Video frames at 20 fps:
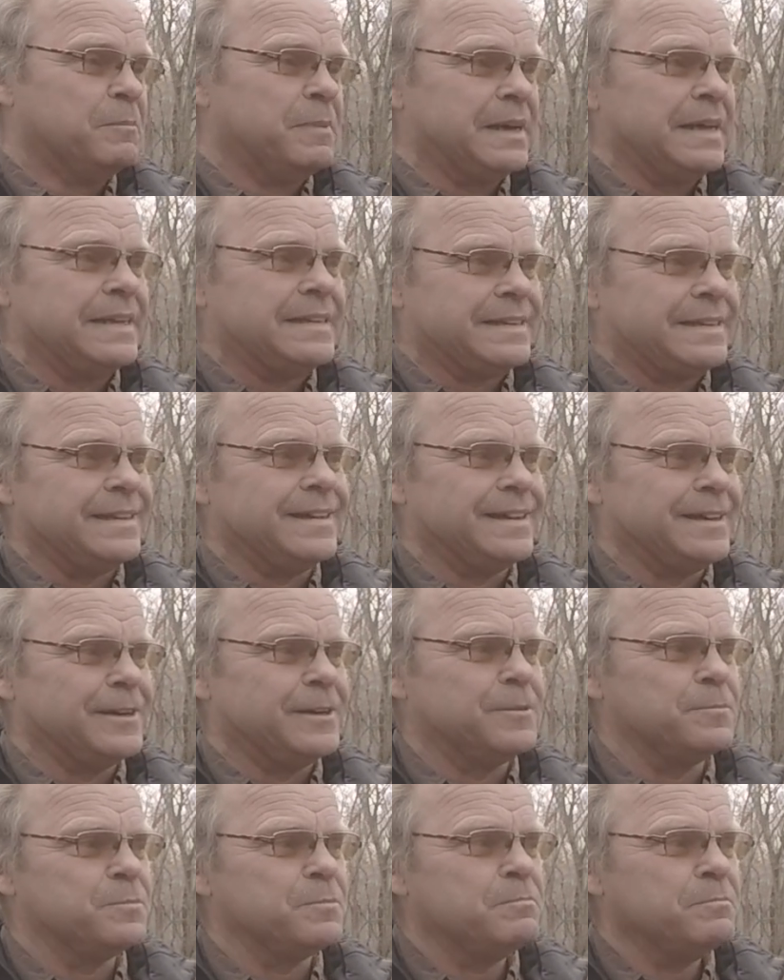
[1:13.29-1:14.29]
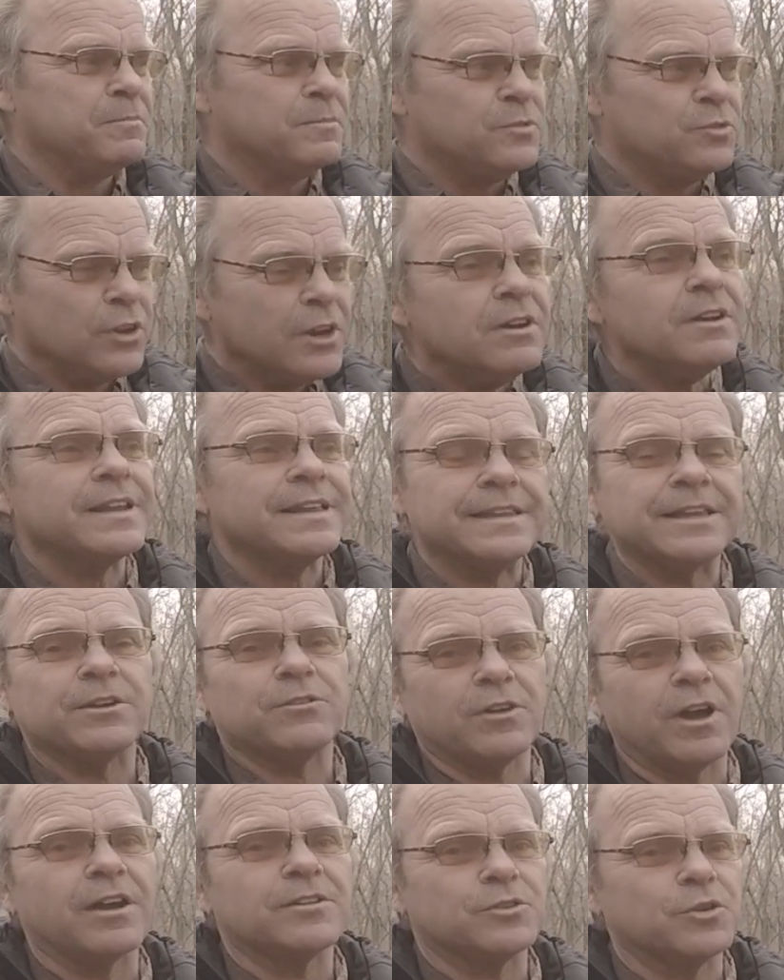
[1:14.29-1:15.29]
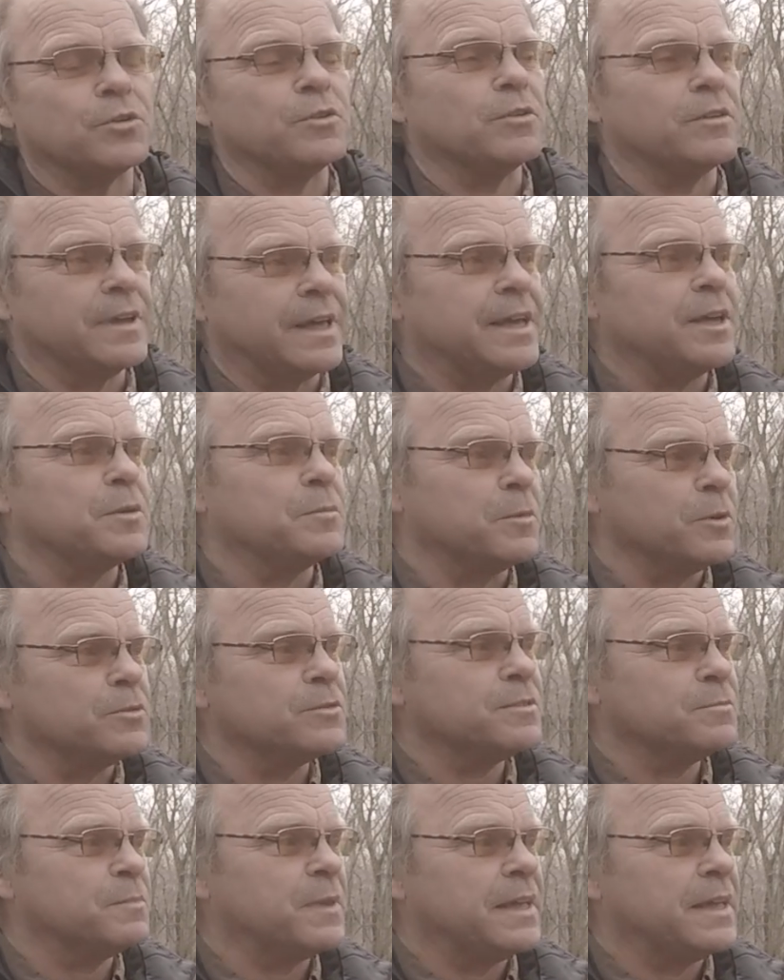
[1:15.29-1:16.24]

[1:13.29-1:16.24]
but um, generally they're nocturnal animals,